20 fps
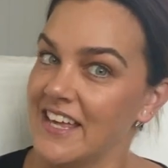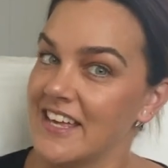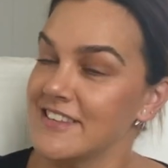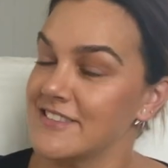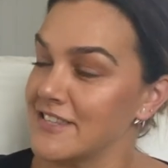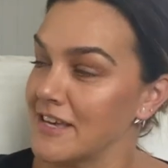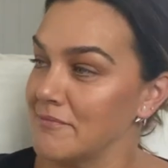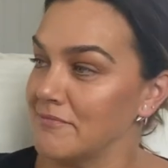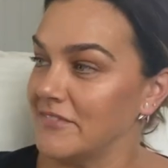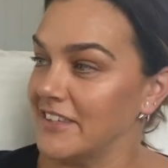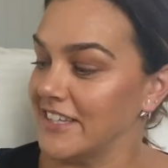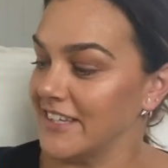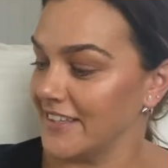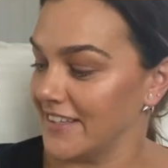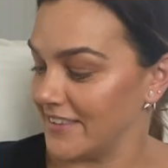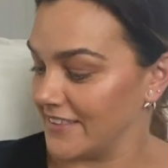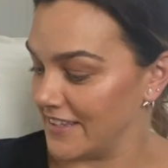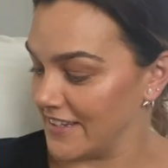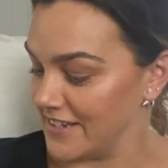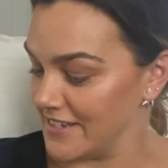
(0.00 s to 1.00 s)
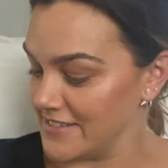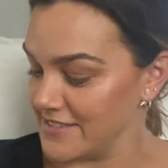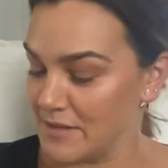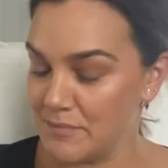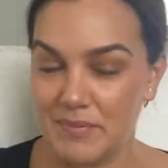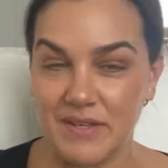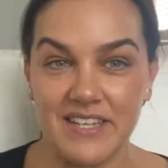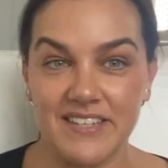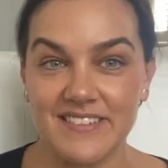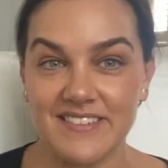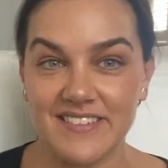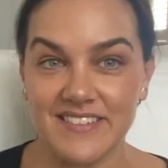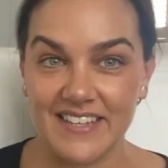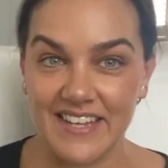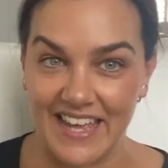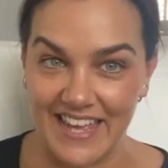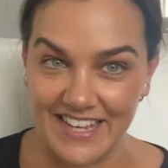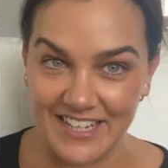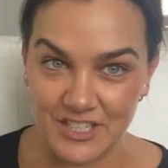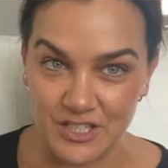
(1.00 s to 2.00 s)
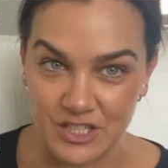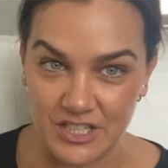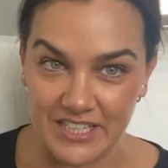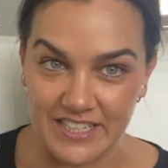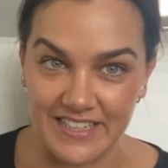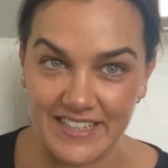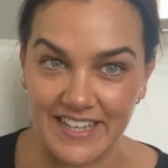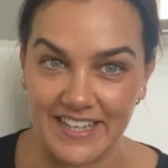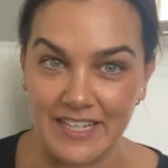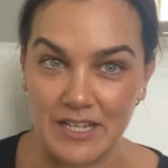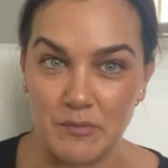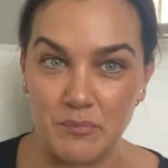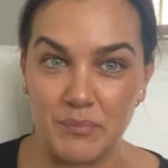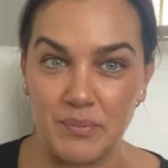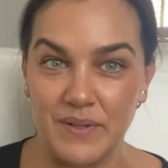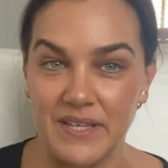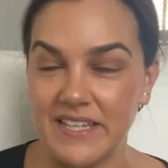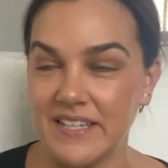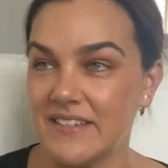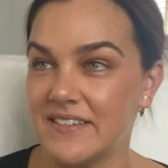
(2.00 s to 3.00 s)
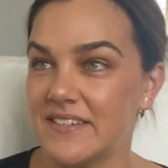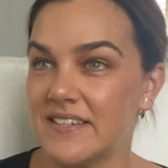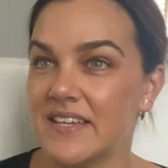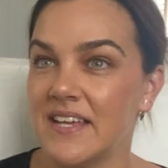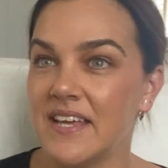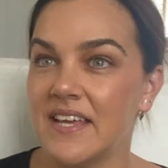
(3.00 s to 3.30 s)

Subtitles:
Something that is a bit edgy and a bit